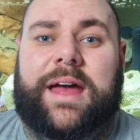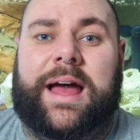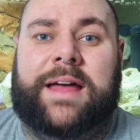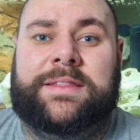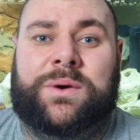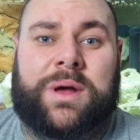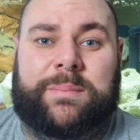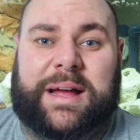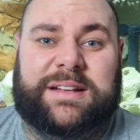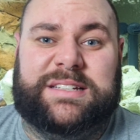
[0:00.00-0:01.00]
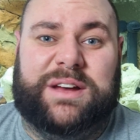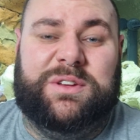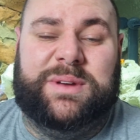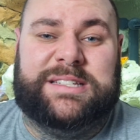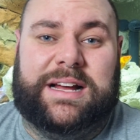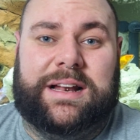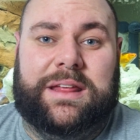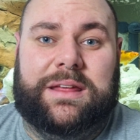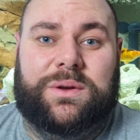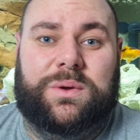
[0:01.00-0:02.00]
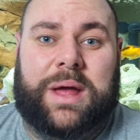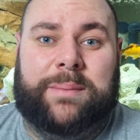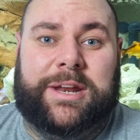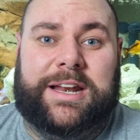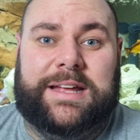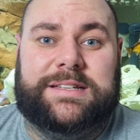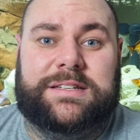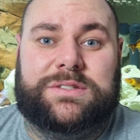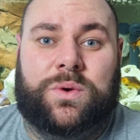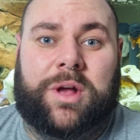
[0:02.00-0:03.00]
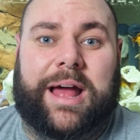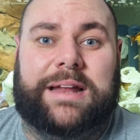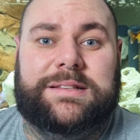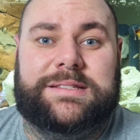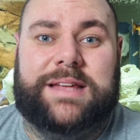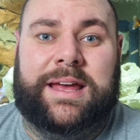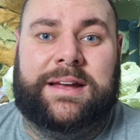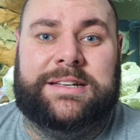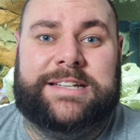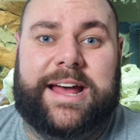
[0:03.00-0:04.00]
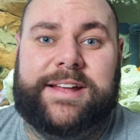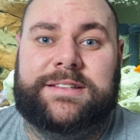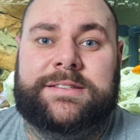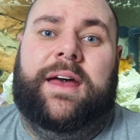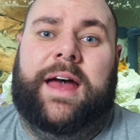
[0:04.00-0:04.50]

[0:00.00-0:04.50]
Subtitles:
and that'll come back and tell you exactly how many litres or gallons it contains.